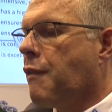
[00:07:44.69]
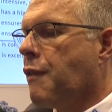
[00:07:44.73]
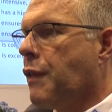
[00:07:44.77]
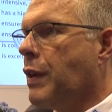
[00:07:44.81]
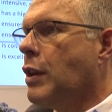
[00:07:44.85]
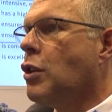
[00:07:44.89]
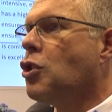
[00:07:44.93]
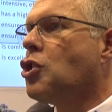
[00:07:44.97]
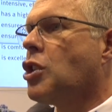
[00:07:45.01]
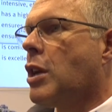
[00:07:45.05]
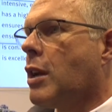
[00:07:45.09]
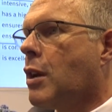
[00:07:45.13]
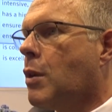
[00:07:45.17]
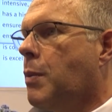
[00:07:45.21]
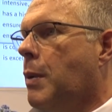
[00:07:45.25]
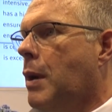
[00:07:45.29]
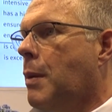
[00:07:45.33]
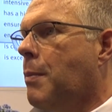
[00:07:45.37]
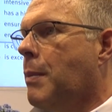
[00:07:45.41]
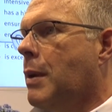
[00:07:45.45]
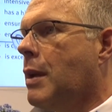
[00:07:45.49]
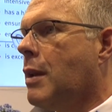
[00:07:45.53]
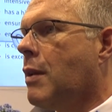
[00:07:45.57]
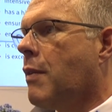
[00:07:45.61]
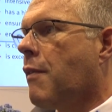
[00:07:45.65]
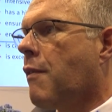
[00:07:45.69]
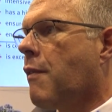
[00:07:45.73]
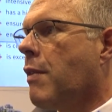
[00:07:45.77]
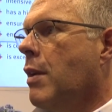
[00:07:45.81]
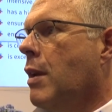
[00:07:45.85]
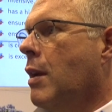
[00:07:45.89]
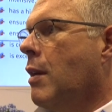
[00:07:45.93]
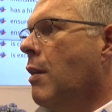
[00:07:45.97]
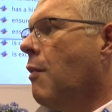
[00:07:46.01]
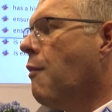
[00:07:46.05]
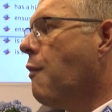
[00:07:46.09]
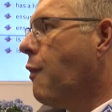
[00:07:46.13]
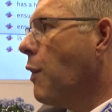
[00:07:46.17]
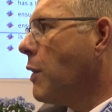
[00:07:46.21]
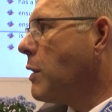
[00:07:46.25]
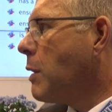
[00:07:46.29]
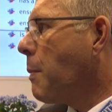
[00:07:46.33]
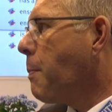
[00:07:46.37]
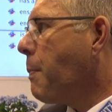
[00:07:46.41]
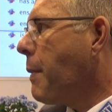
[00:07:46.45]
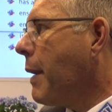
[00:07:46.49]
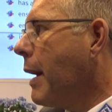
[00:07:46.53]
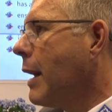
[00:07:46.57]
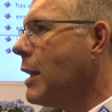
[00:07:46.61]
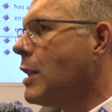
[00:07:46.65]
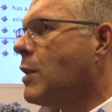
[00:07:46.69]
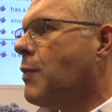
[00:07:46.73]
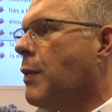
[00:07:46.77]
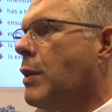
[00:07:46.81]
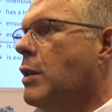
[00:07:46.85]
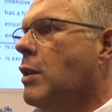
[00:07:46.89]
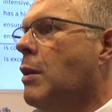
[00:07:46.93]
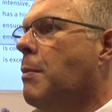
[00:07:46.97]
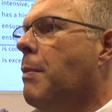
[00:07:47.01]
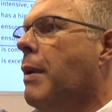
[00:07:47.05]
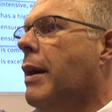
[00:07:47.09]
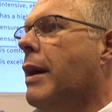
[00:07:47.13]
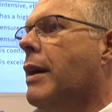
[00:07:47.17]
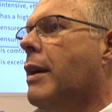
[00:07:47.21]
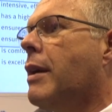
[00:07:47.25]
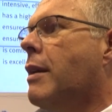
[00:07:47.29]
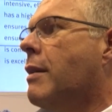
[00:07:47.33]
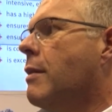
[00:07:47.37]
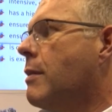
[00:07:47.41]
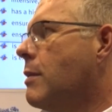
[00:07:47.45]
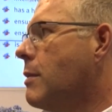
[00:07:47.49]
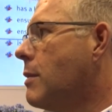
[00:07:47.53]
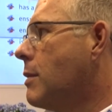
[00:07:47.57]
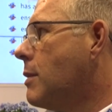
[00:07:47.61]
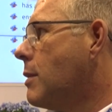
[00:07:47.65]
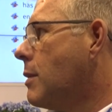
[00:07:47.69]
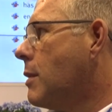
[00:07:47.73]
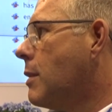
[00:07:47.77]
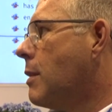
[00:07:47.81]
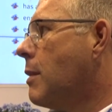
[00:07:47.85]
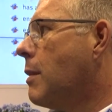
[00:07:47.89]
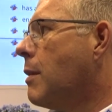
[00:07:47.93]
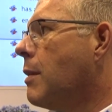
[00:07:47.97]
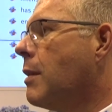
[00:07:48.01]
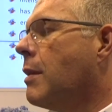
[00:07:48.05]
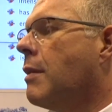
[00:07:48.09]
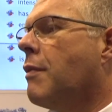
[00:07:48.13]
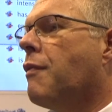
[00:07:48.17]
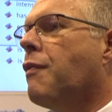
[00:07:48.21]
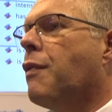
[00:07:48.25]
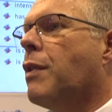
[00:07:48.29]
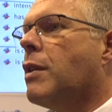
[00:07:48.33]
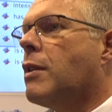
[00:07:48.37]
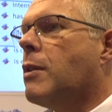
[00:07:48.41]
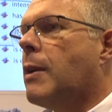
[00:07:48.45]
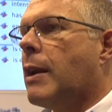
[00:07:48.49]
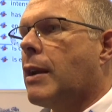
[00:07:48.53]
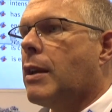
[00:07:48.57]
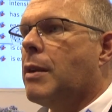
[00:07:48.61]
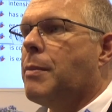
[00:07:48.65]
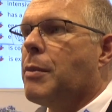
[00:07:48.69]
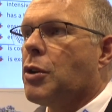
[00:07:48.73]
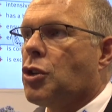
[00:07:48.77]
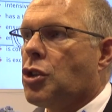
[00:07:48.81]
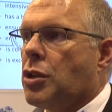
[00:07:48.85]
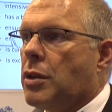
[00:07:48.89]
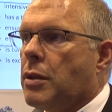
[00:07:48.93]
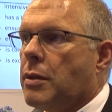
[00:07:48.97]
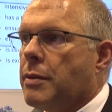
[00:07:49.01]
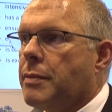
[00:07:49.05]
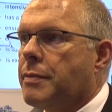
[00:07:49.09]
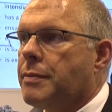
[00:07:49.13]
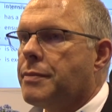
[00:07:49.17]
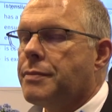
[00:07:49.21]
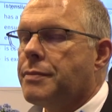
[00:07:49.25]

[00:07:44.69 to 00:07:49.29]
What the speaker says: finished equipment for the price what you buy for a dry clean machine.